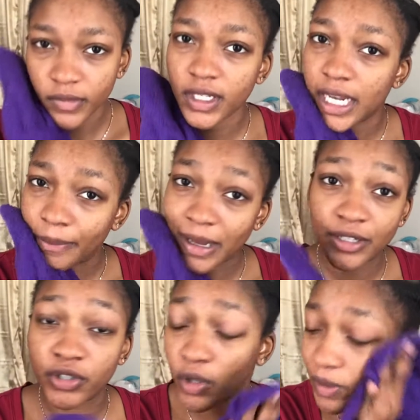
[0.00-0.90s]
And I made
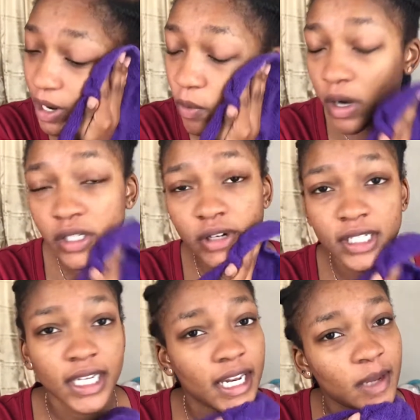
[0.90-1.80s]
sure when I wash not
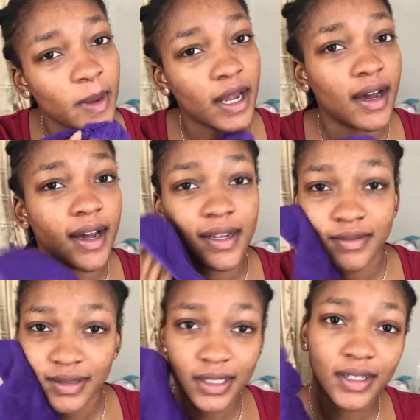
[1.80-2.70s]
to get in my eye.
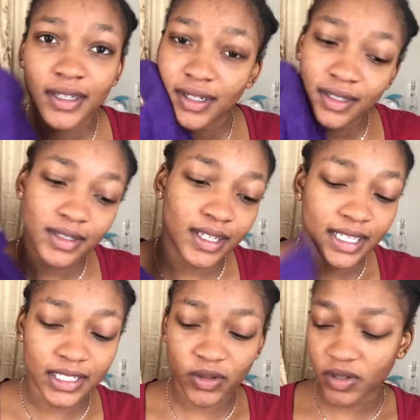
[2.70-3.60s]
Like
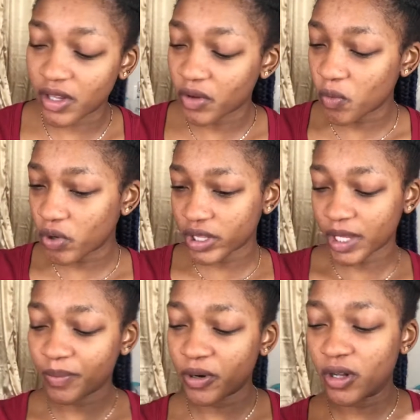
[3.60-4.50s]
that's another warning
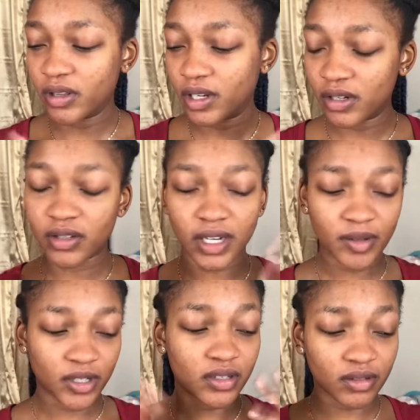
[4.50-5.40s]
they put on there, so I
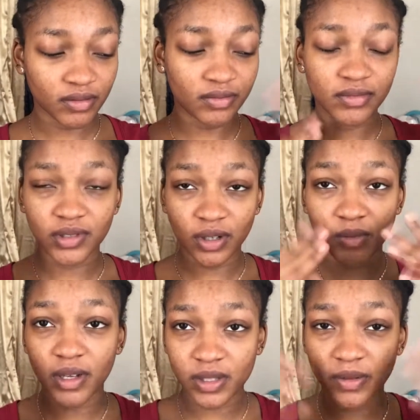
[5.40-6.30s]
just don't
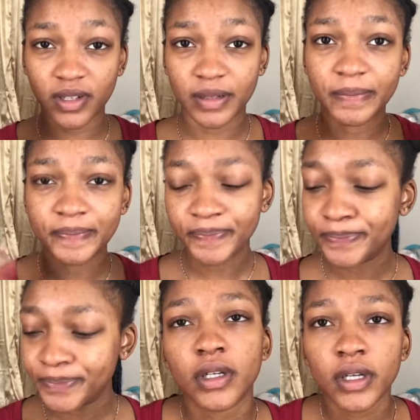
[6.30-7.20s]
mess with it.
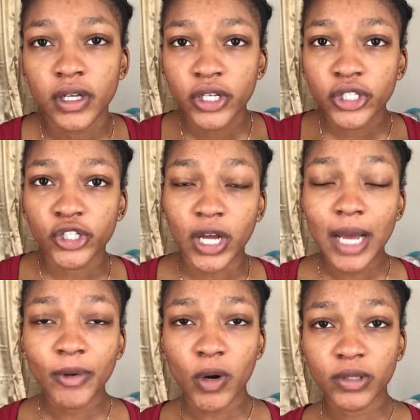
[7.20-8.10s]
So
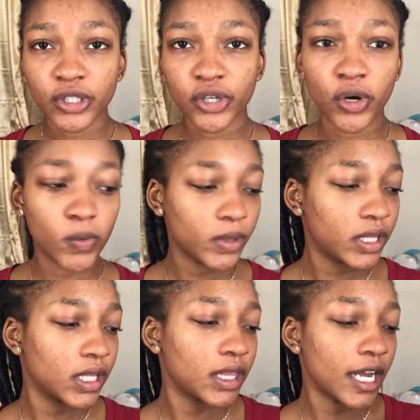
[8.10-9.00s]
now I'm going to tone with
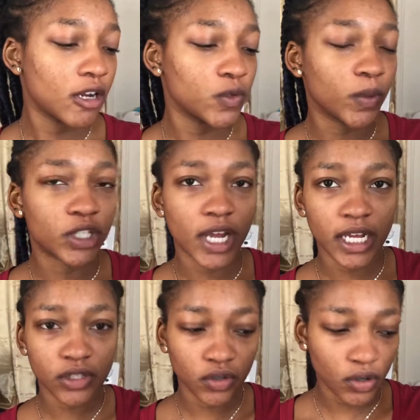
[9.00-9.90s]
the Thayer's Witch
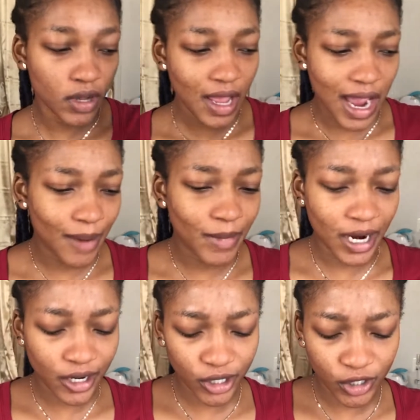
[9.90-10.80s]
Hazel. I'm
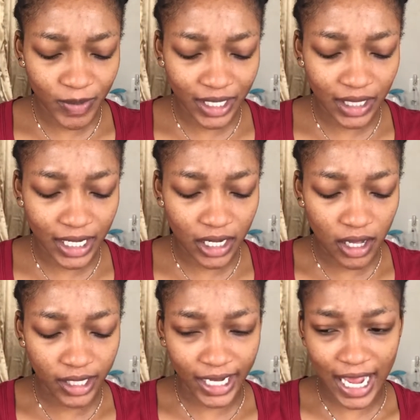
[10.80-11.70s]
not going to use my
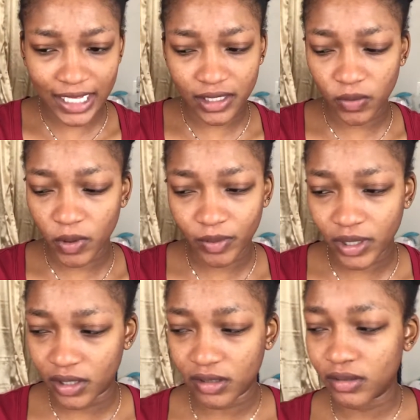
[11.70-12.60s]
glycolic acid one
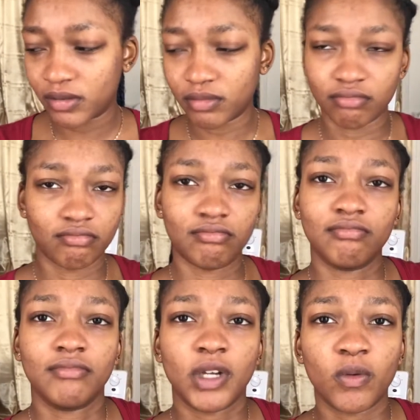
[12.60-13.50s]
because
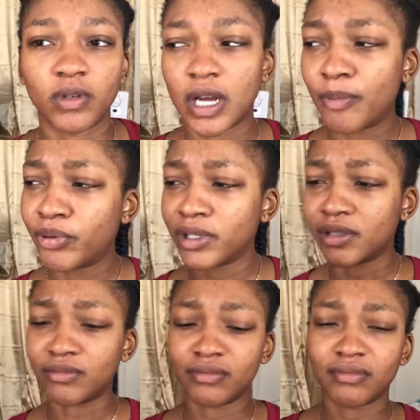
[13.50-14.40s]
we're not going to